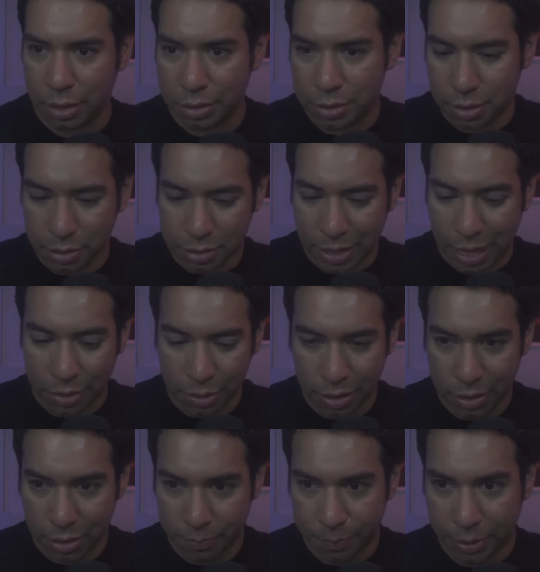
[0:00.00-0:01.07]
It's the
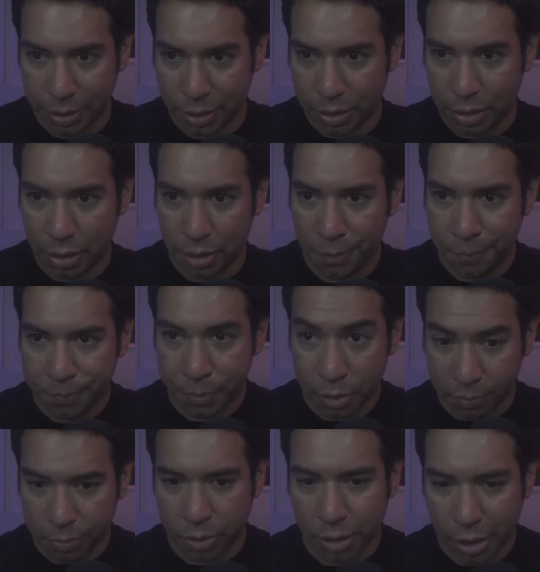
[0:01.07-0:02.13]
standard in the PE
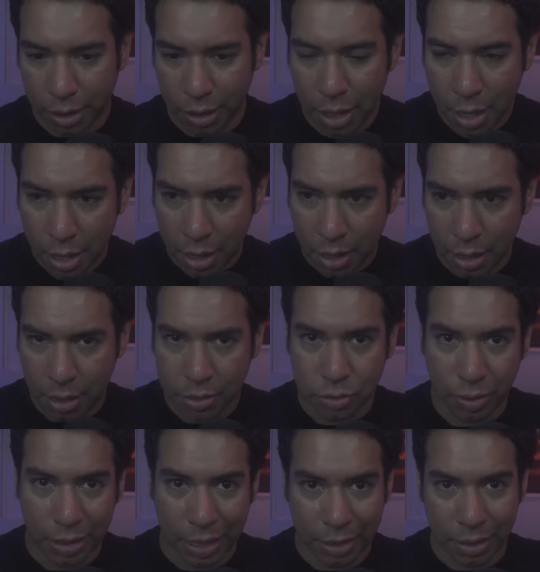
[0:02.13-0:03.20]
community. Uh,
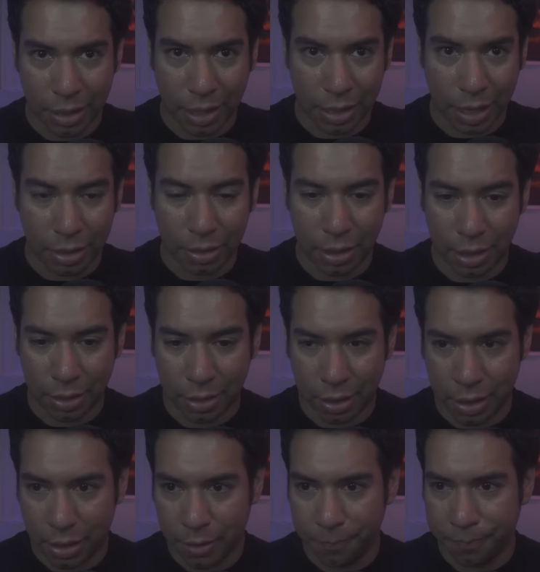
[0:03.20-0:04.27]
so a lot of a lot of like
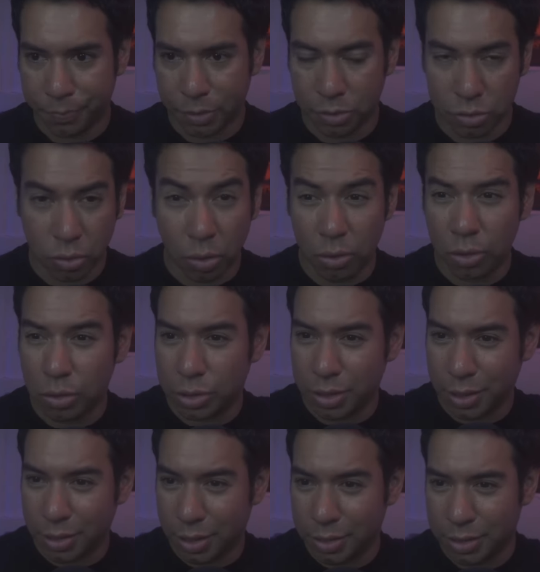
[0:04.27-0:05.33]
um, tutorials
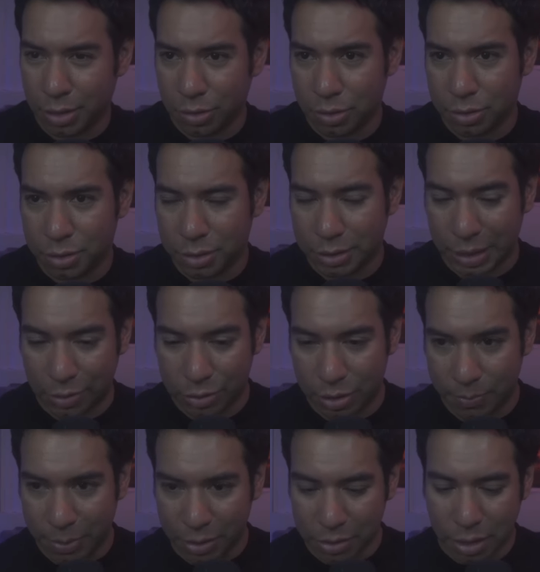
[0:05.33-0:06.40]
and things that you that you
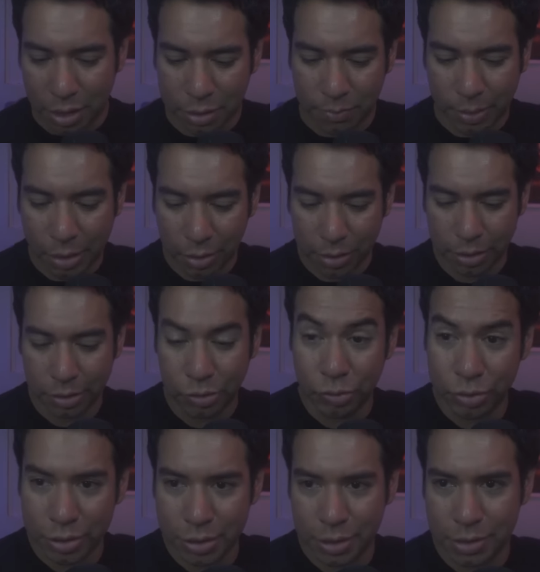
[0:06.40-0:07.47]
see being talked about
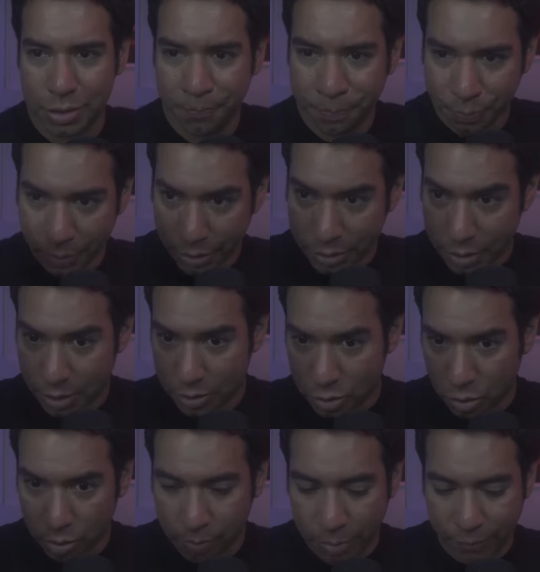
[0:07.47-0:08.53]
uses the
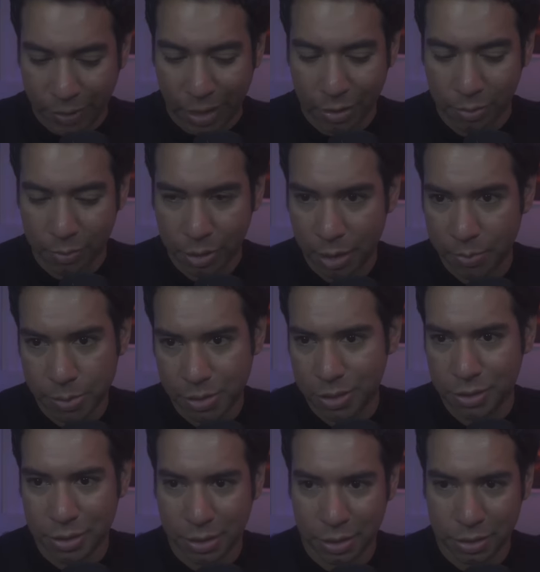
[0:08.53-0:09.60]
Totalman vacuum cups. It's
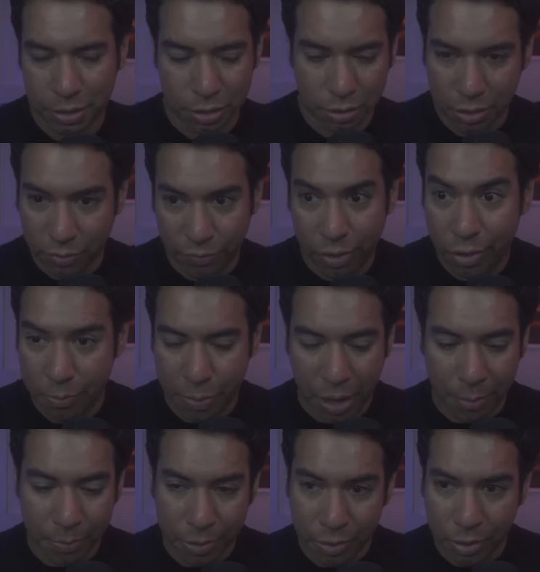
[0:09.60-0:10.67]
just it's just they're very
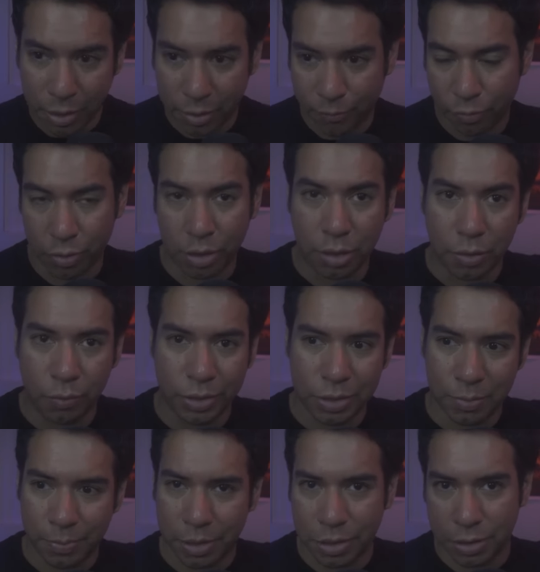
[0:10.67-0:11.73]
popular and for a good
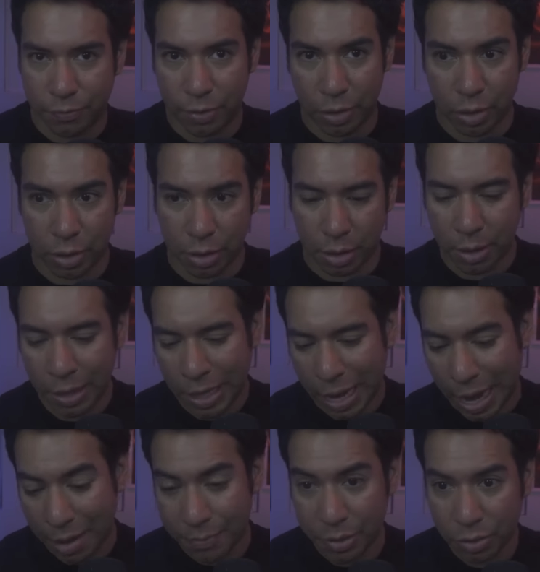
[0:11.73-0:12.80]
reason because they're very good.
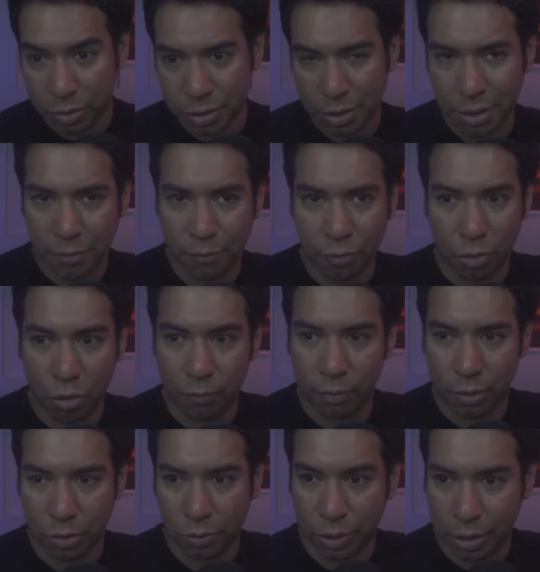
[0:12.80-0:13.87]
I've been using them for
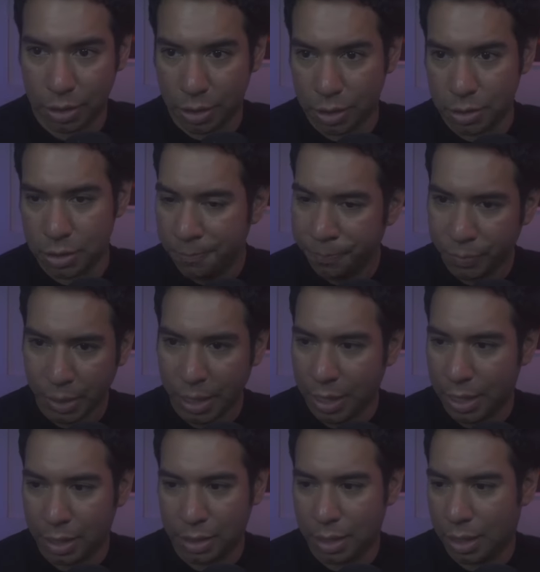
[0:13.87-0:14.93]
over three years
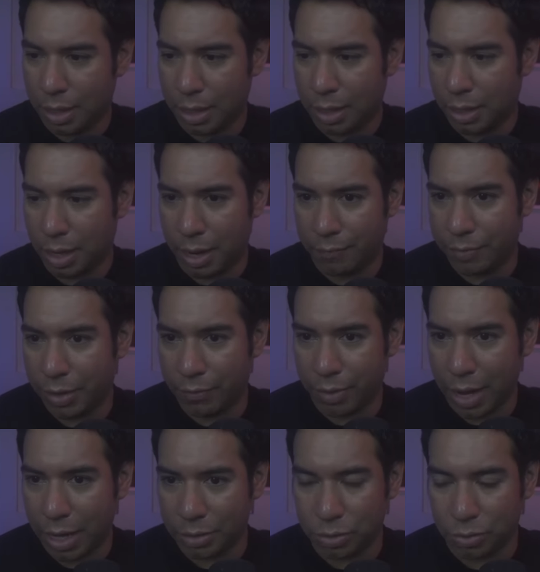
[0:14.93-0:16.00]
and uh, I've
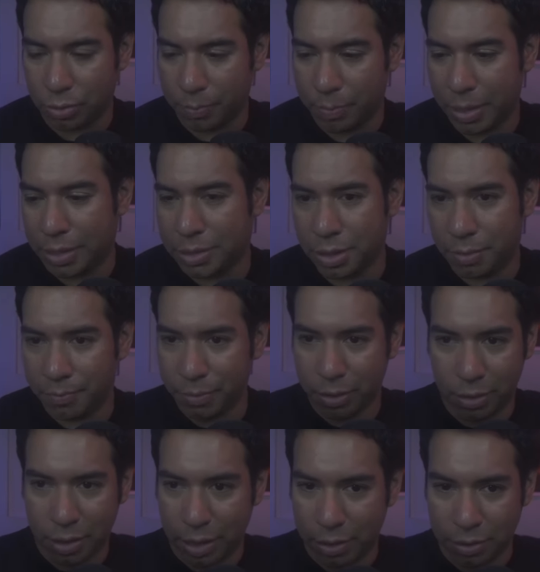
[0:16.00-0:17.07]
never had to replace them.
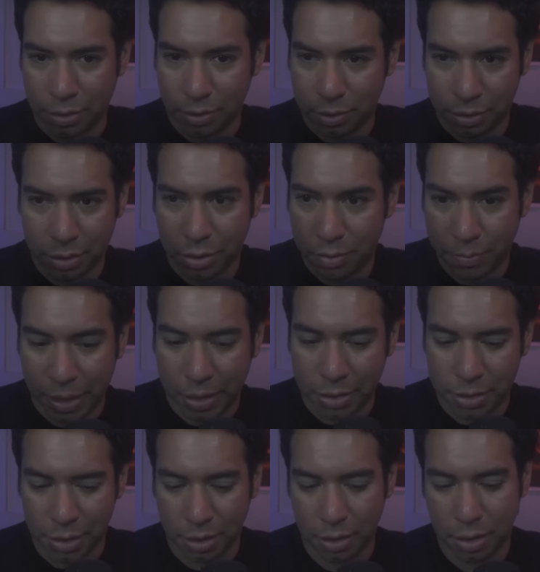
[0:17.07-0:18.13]
They're like they're they're
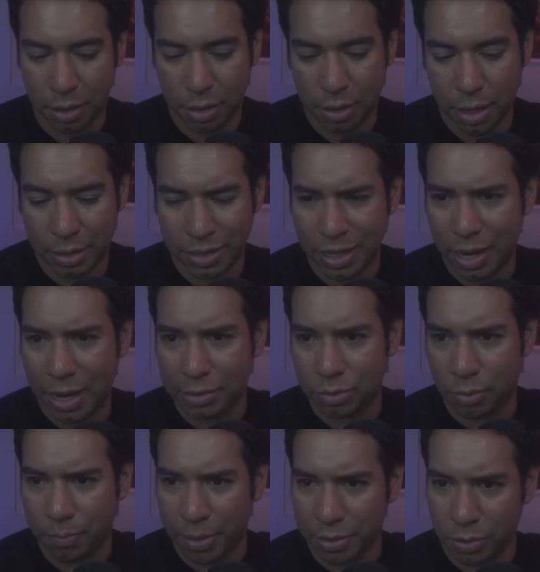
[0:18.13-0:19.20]
amazing. Uh, I think I had
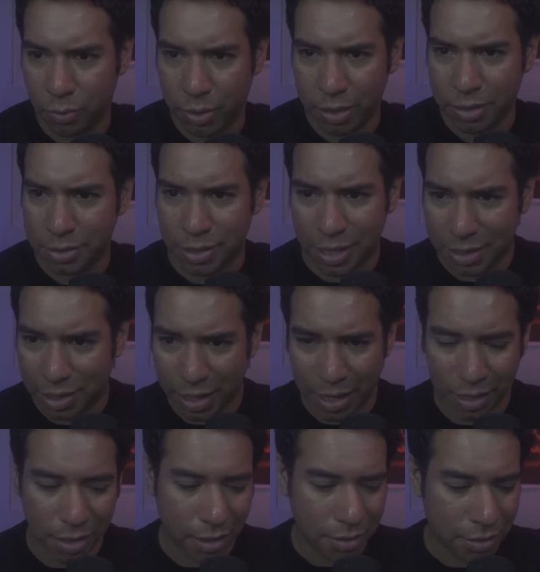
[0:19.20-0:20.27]
to replace it one because I think I
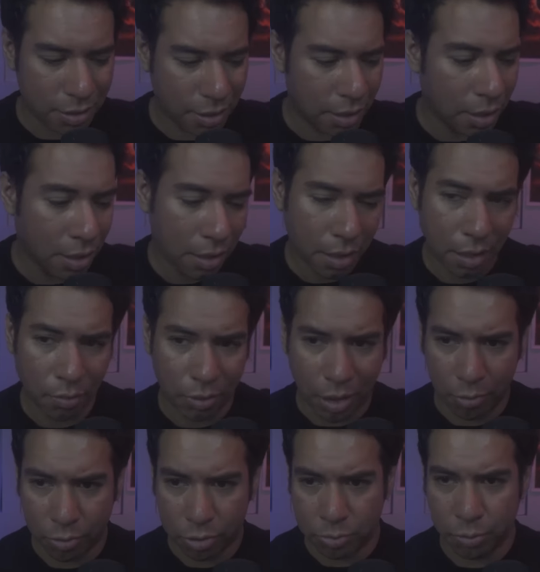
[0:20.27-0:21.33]
lost it uh, while
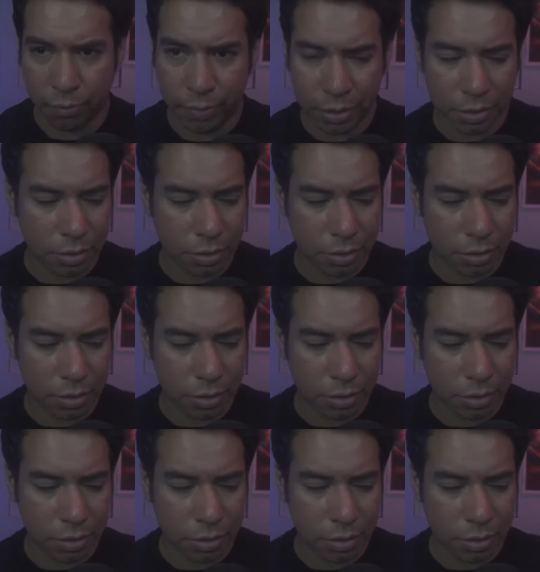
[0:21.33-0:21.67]
I was moving.